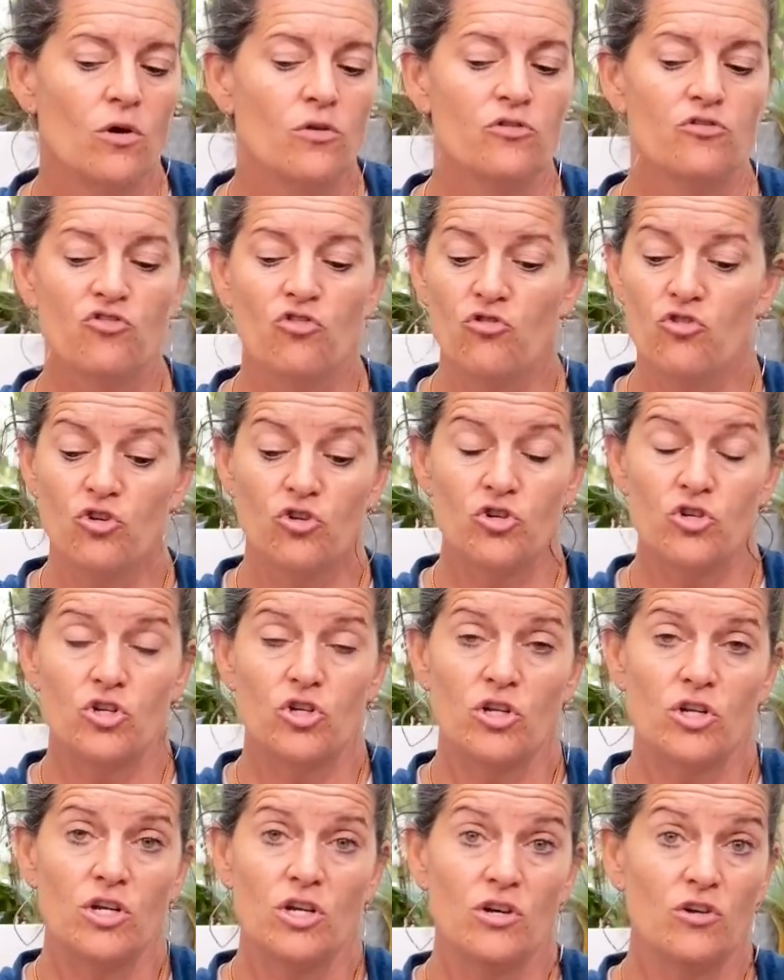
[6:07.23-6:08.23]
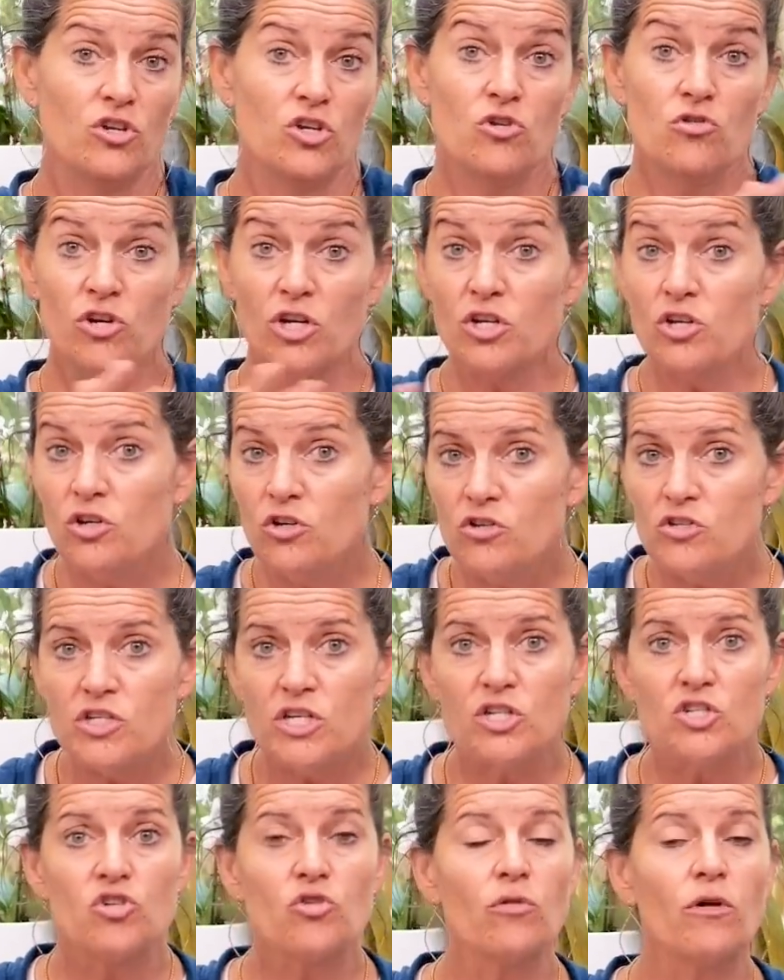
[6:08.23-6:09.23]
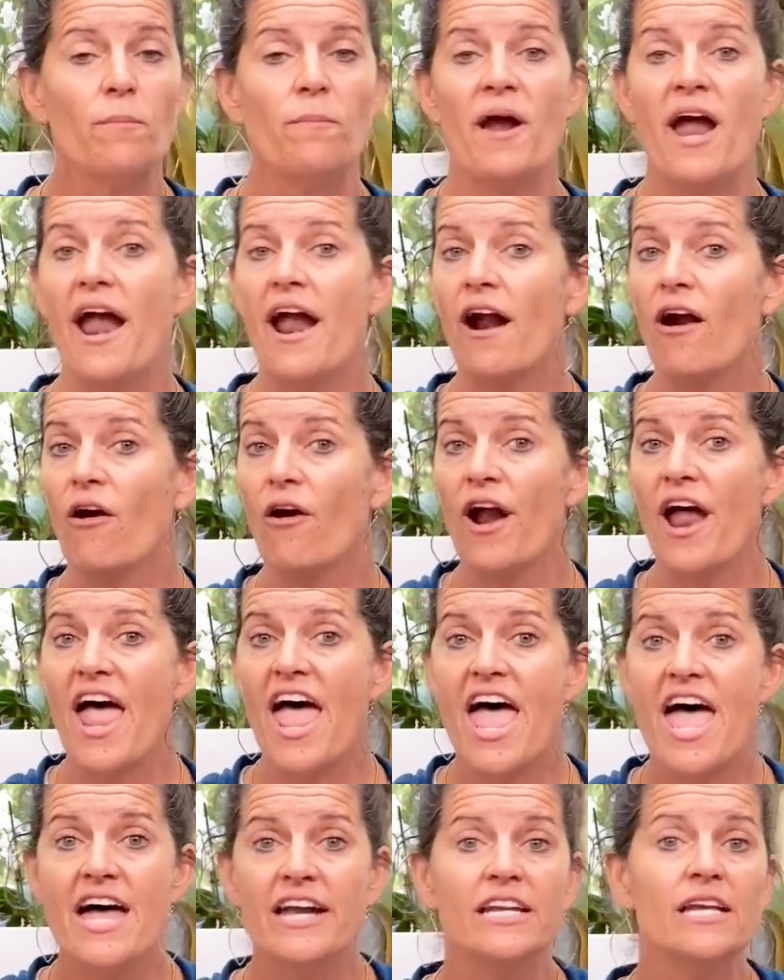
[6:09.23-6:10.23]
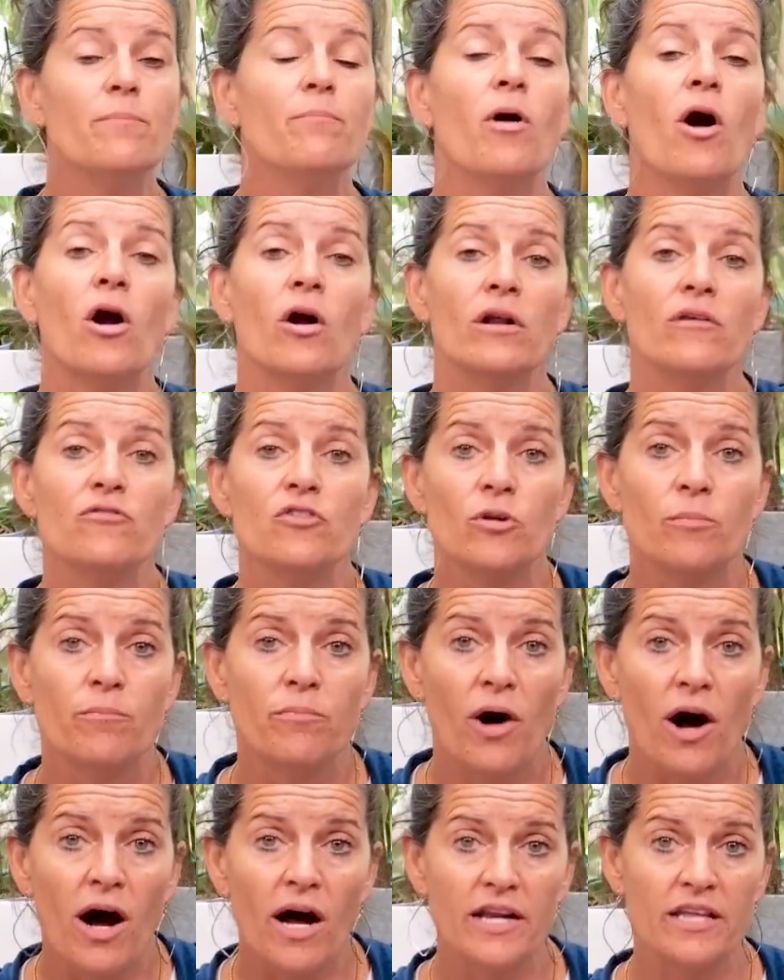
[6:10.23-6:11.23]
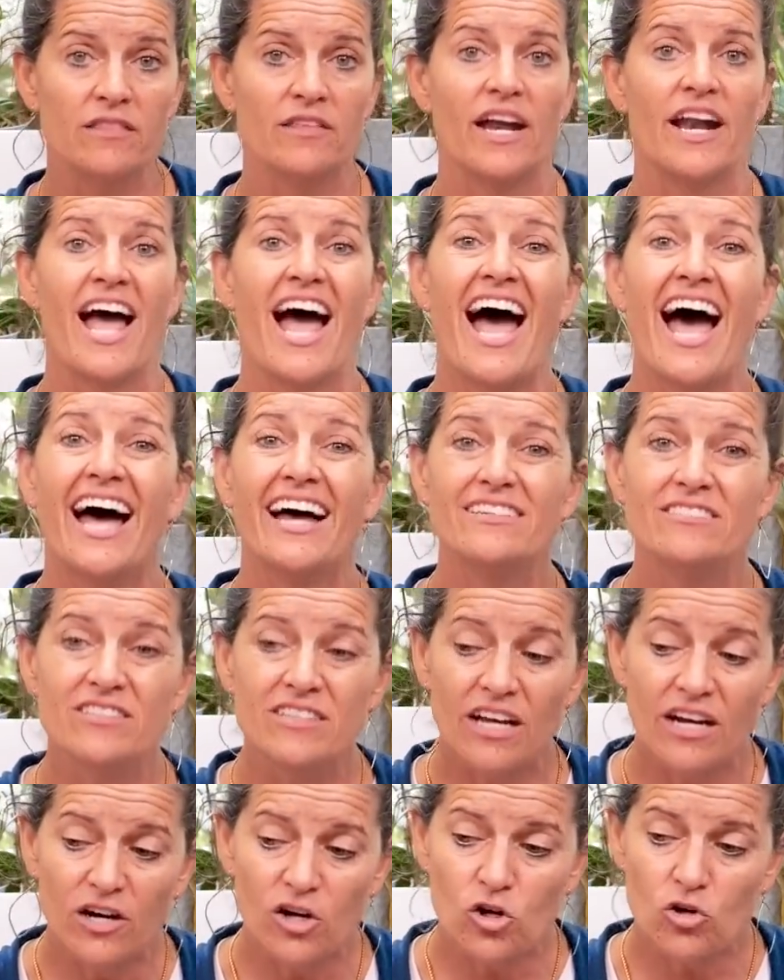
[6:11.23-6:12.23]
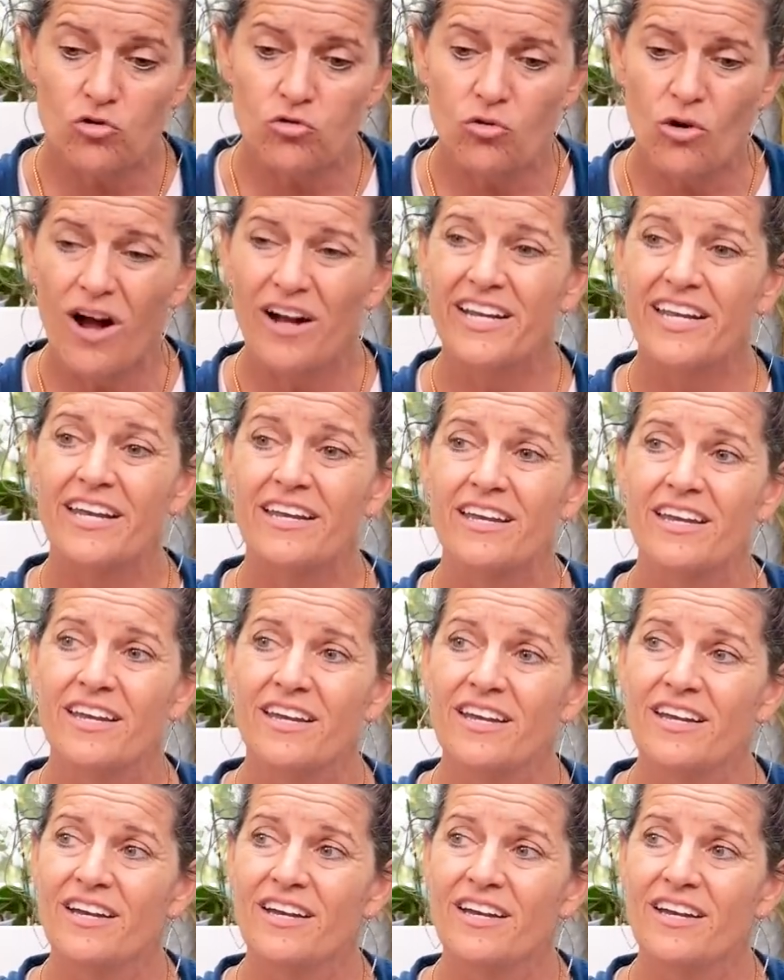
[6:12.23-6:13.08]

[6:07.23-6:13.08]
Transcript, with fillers: So there's, you know, you can use it to repair any part of your body that has a chronic